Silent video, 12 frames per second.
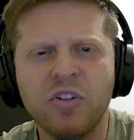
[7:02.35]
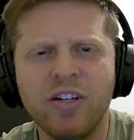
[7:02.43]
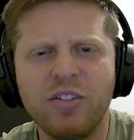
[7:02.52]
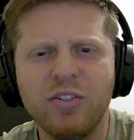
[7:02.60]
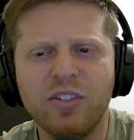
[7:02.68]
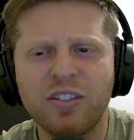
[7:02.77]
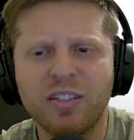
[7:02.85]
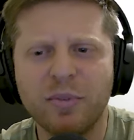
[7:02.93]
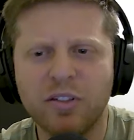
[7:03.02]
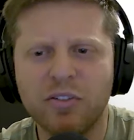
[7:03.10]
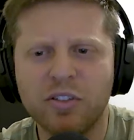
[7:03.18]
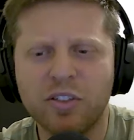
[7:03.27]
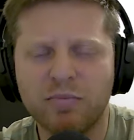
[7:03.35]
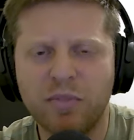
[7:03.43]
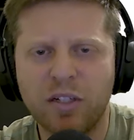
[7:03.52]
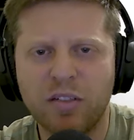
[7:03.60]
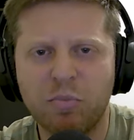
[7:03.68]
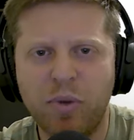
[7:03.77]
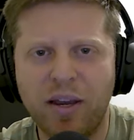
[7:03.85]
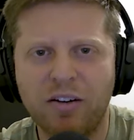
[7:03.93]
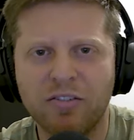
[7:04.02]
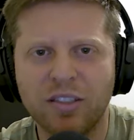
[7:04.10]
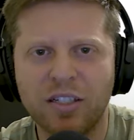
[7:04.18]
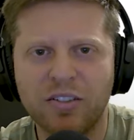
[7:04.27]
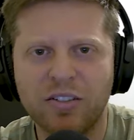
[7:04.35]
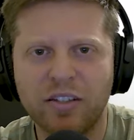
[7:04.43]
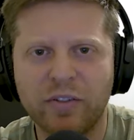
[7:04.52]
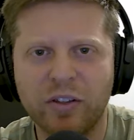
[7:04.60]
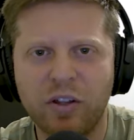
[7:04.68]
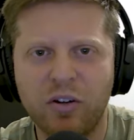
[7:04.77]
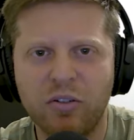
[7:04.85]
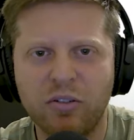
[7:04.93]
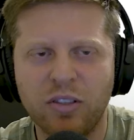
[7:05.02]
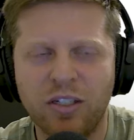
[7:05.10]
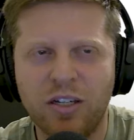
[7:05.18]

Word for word: I do see some of those parallels, even though